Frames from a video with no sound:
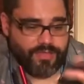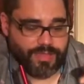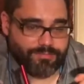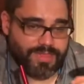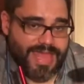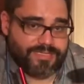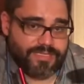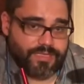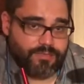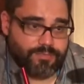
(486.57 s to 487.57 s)
like
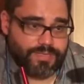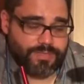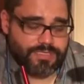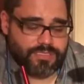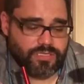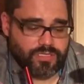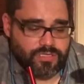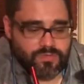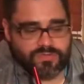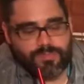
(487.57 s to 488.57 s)
plastic BBs that you can use.